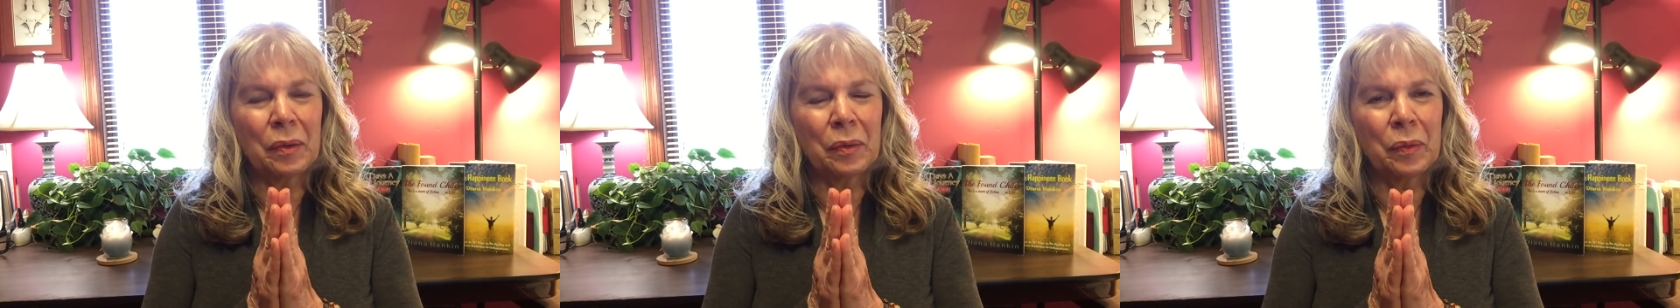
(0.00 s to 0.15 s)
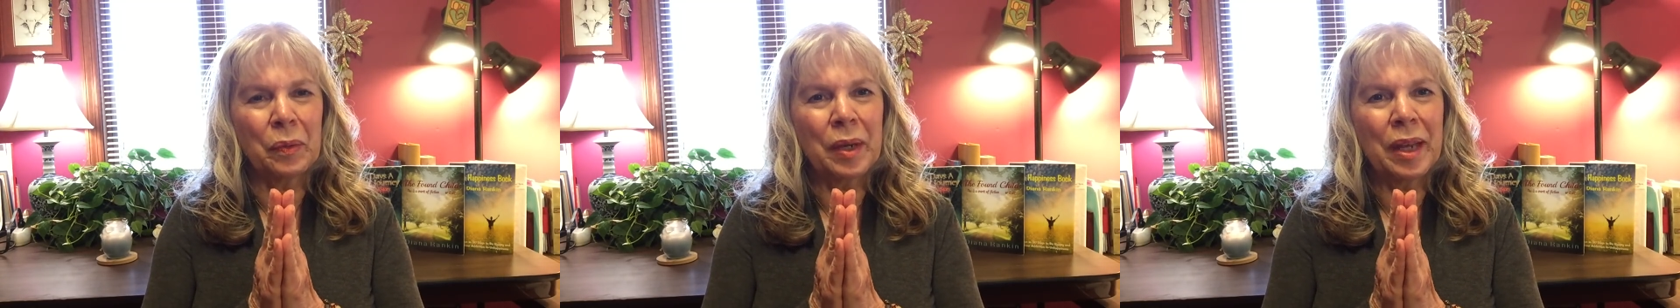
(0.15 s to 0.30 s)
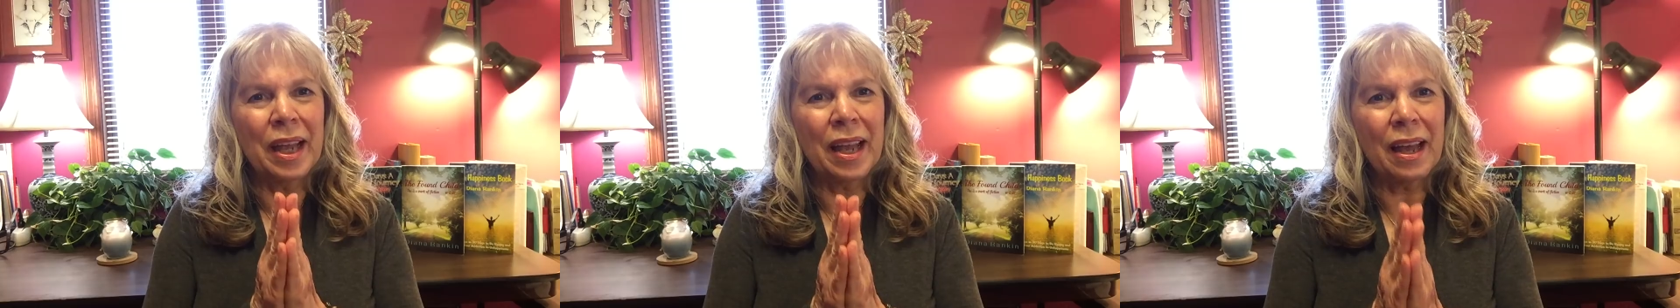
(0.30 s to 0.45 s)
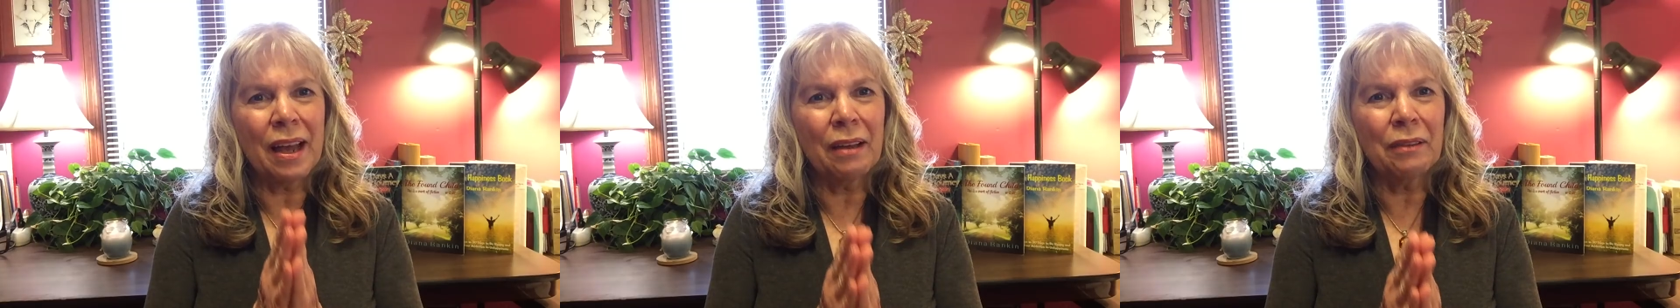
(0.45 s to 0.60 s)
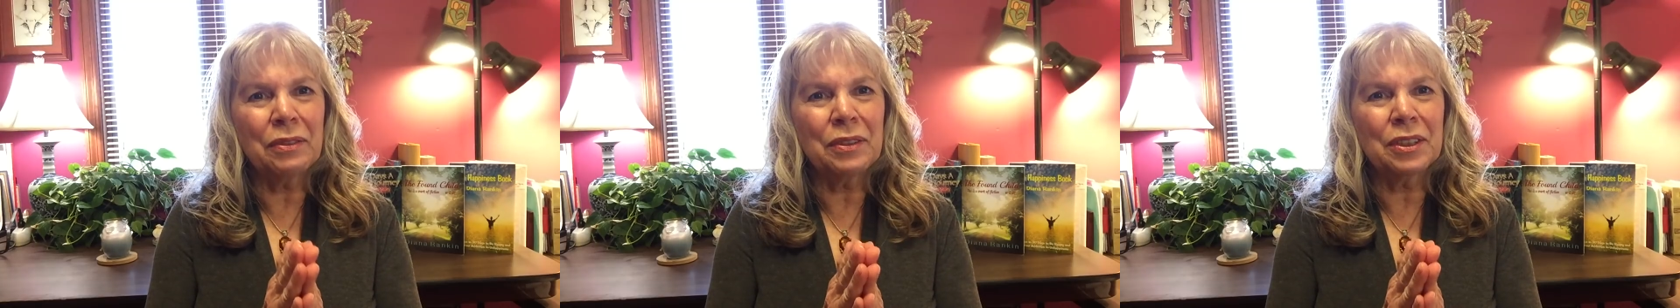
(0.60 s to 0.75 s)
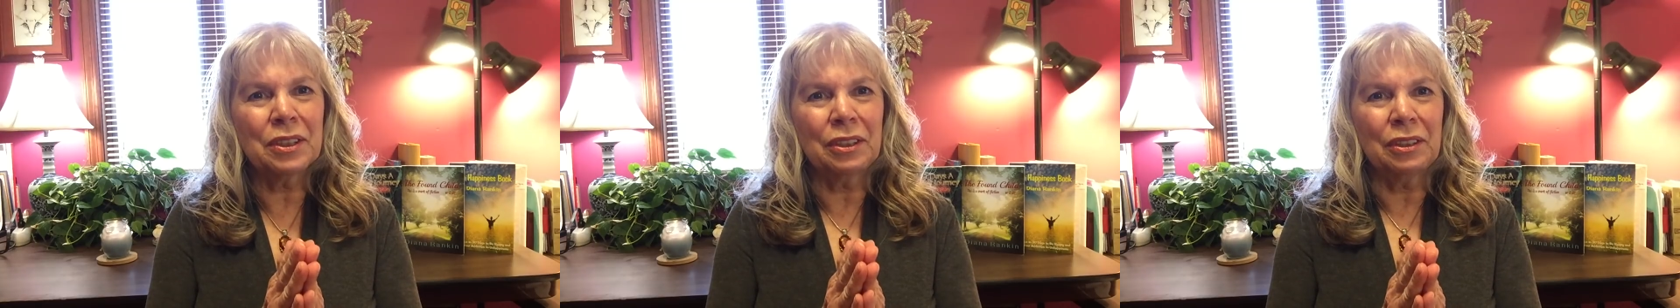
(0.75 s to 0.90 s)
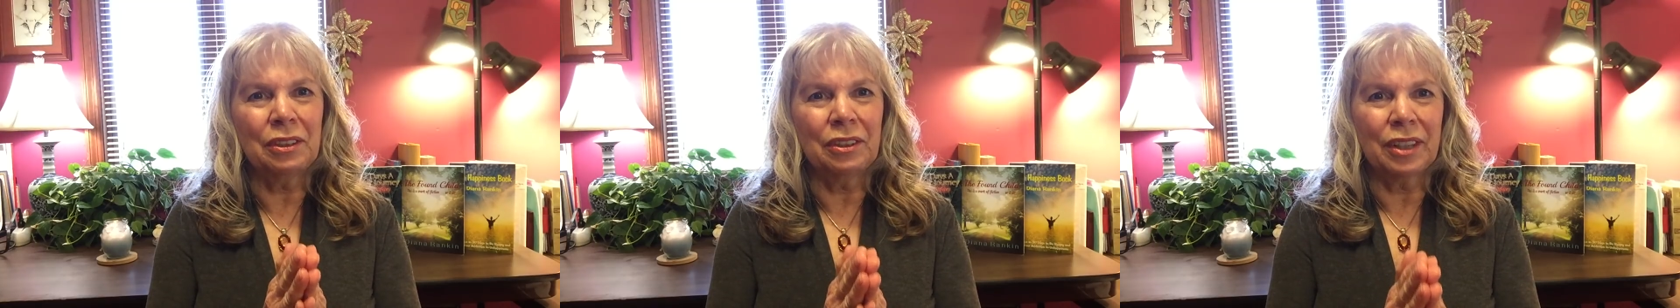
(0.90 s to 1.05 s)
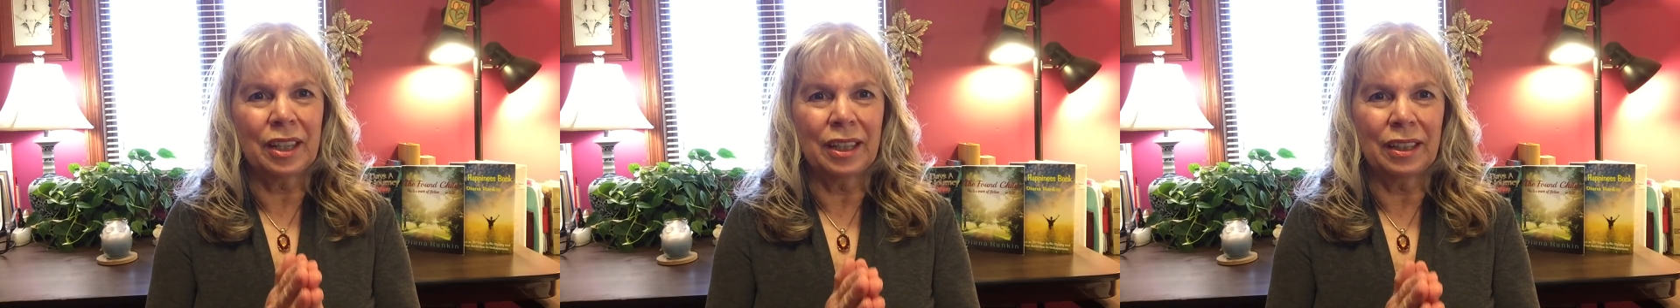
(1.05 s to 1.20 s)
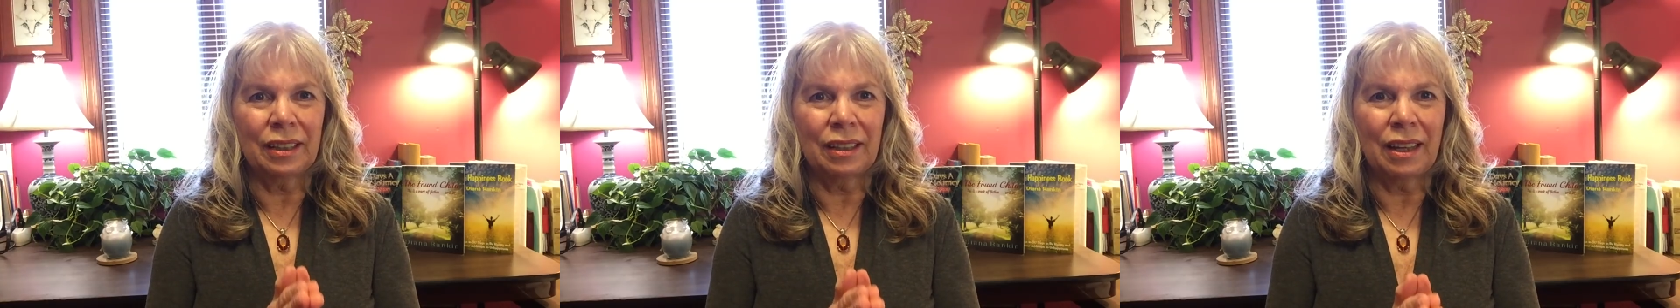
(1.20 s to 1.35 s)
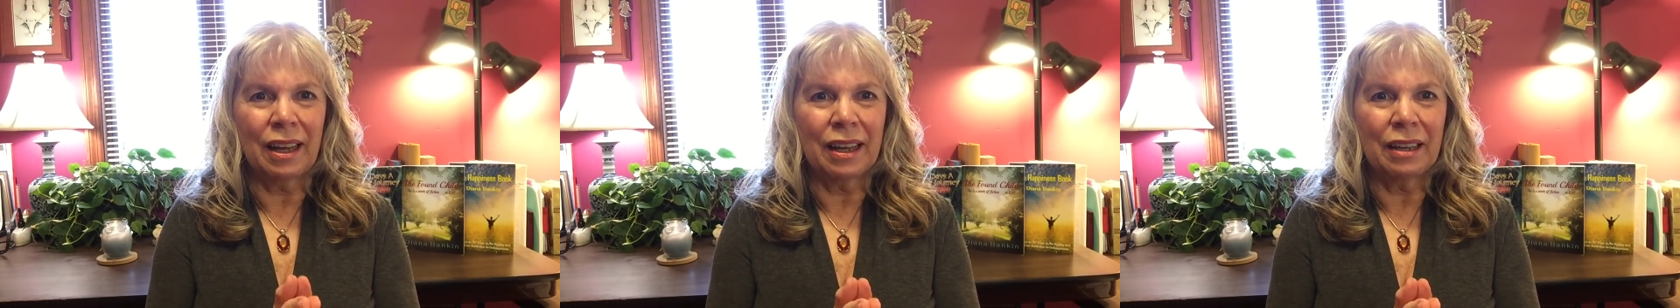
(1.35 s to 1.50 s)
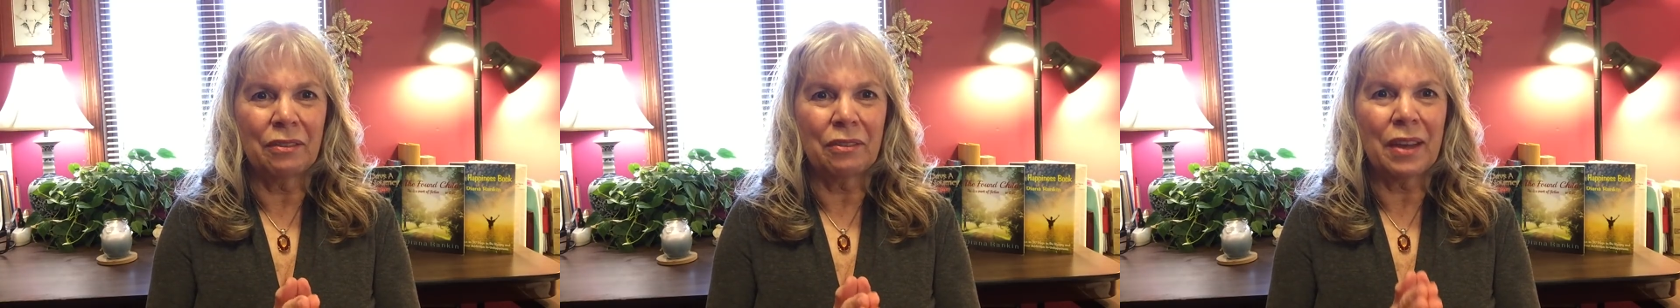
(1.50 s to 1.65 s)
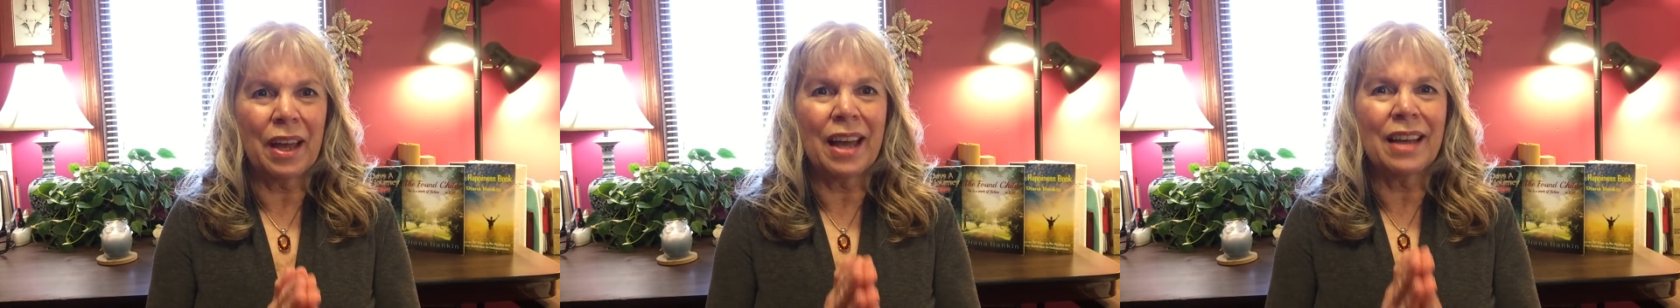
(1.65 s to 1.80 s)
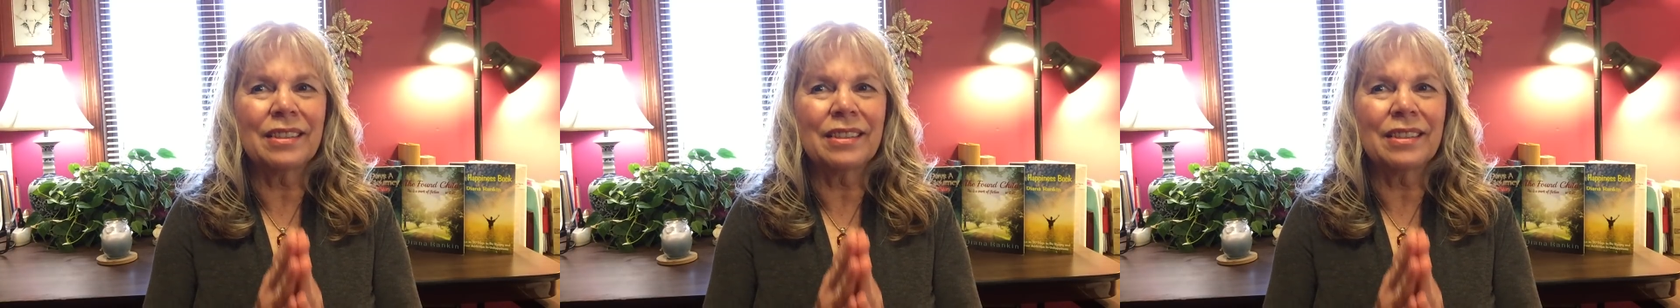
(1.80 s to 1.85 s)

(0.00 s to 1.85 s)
we have to look at life